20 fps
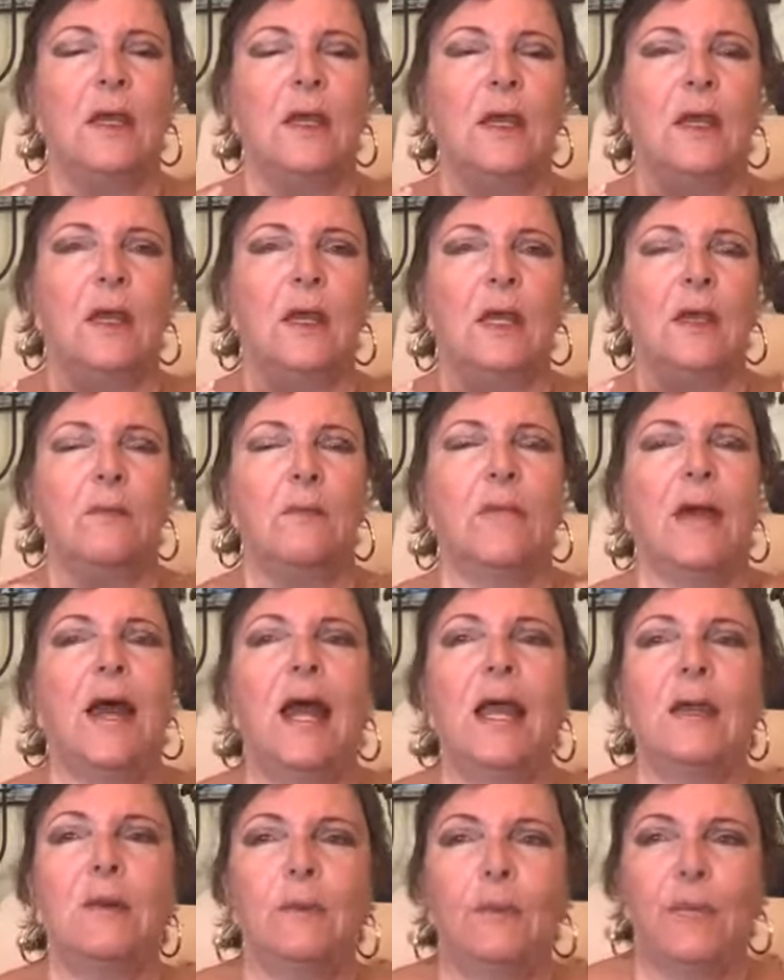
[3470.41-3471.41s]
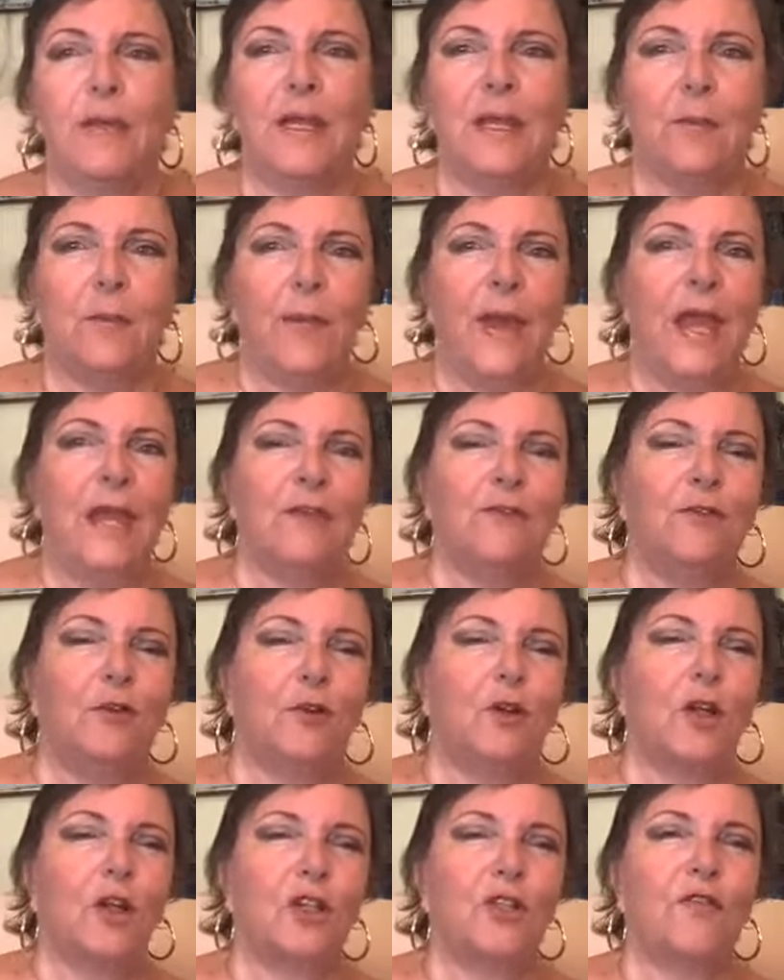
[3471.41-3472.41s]
it might be a painful
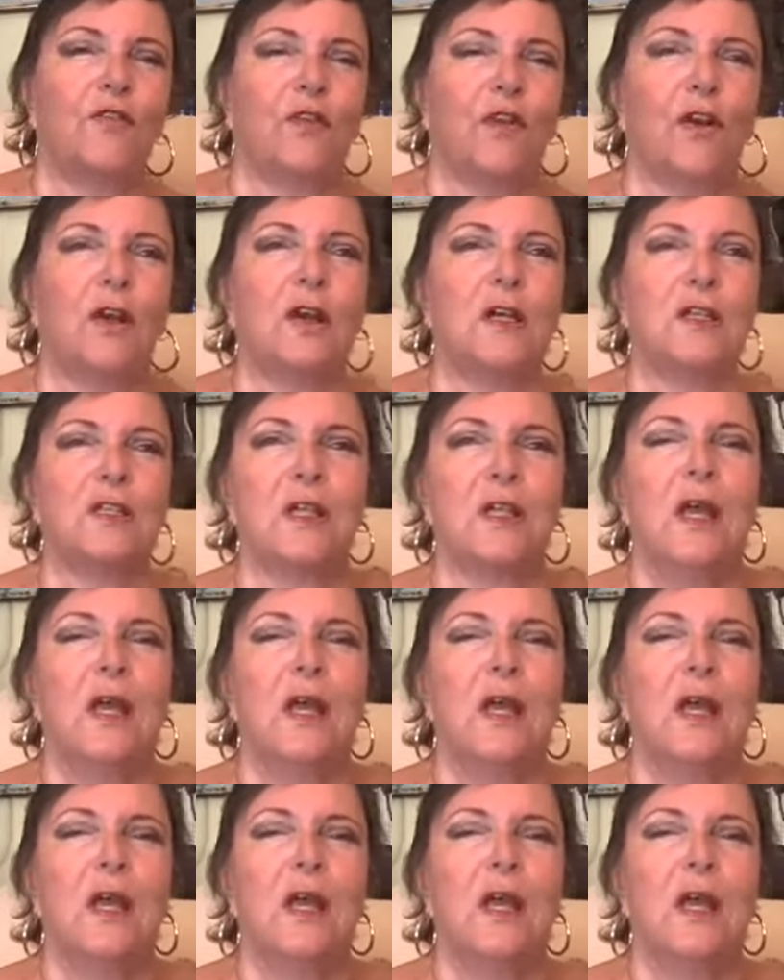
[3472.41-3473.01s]
loss for us,